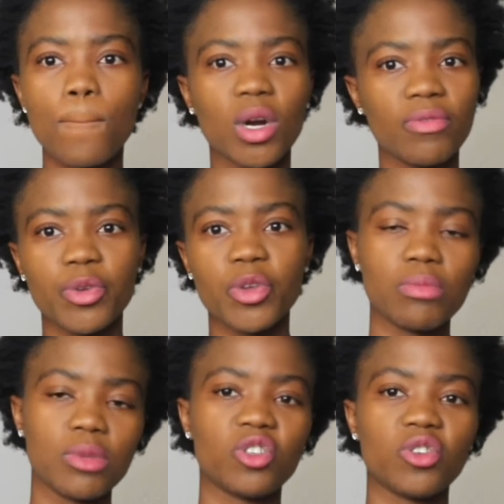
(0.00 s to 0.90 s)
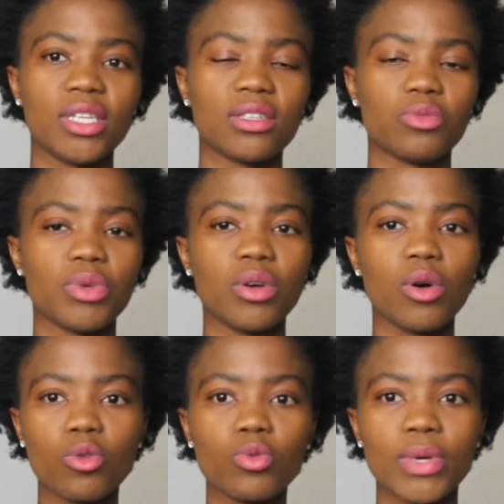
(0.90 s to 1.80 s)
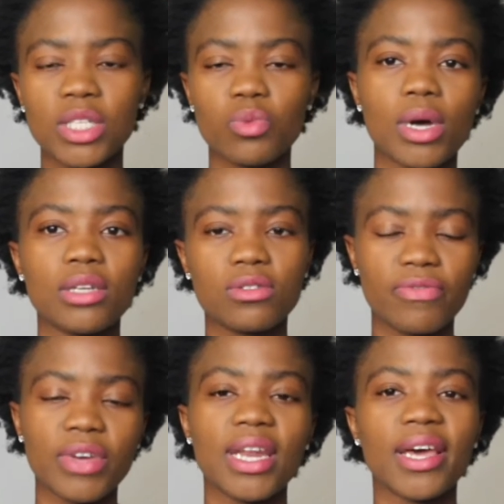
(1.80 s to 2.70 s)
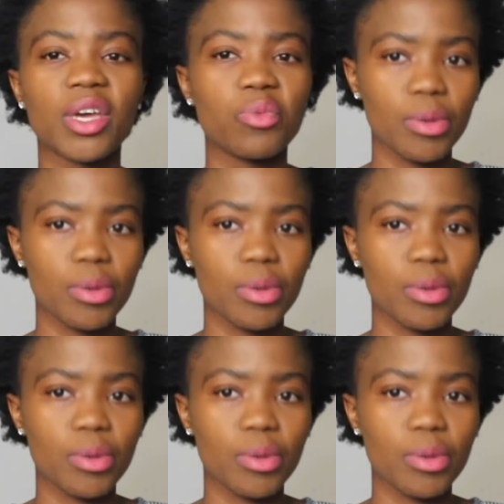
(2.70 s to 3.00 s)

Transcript: one of the human traits that we always want to feel like